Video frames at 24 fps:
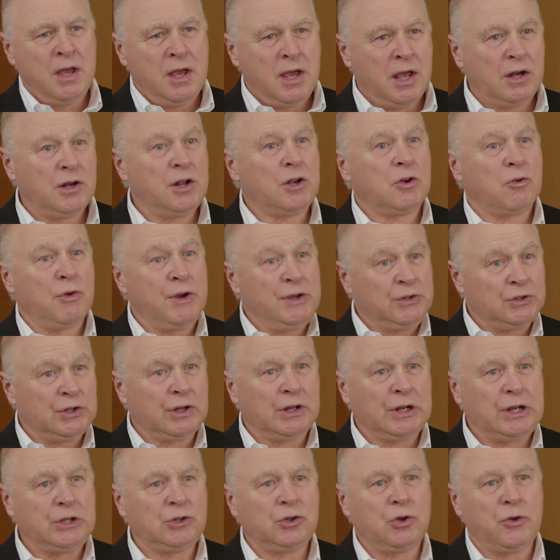and
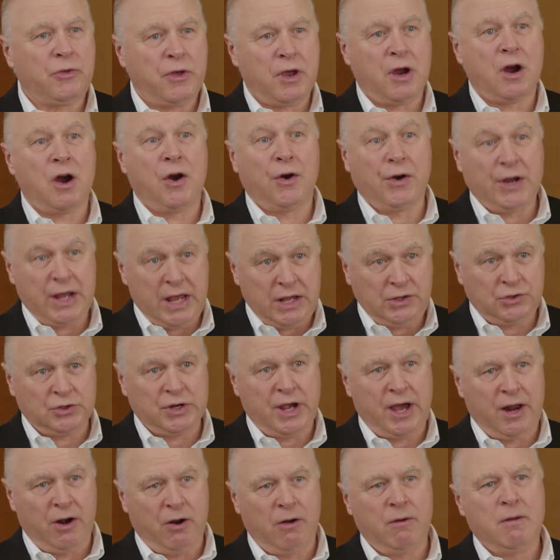increasingly to the RIA
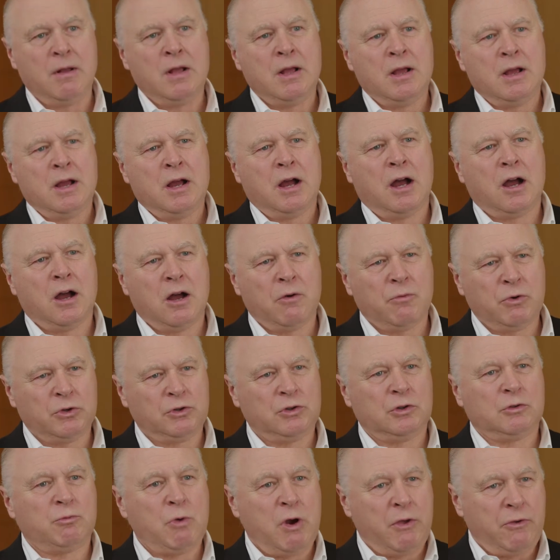channel, uh,
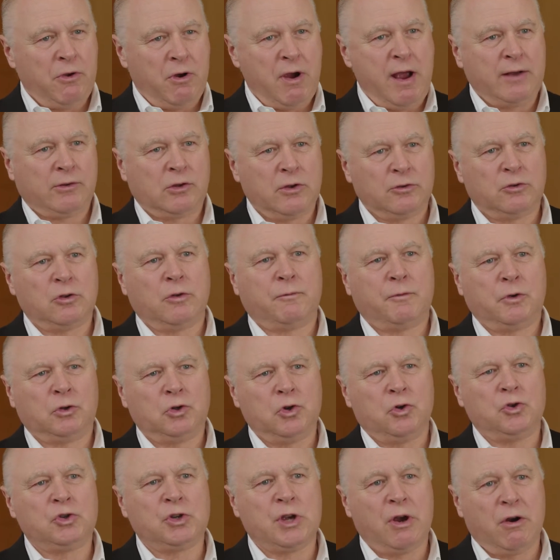which is where they act as a
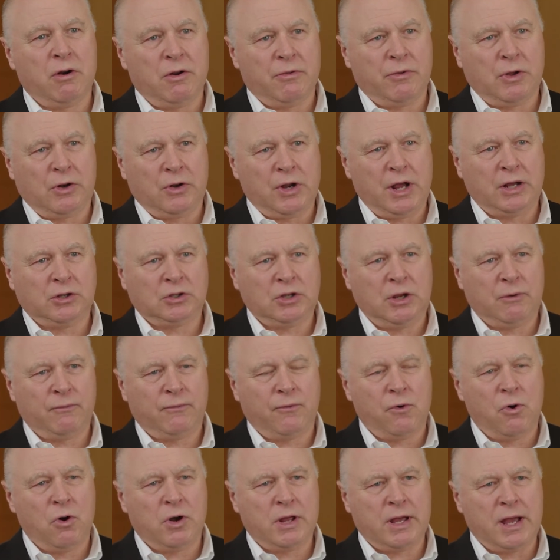fiduciary of the
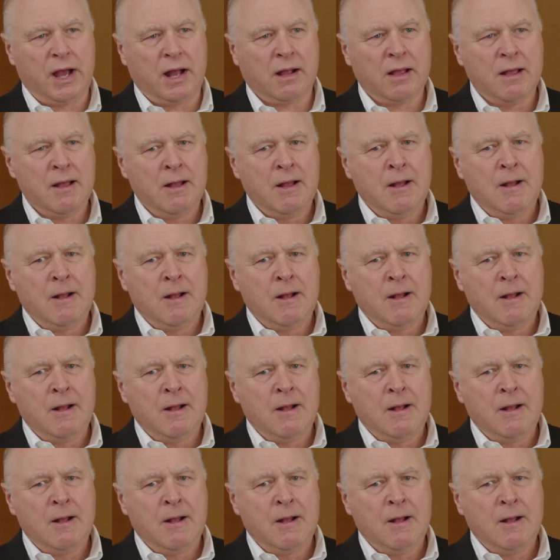1940 Act.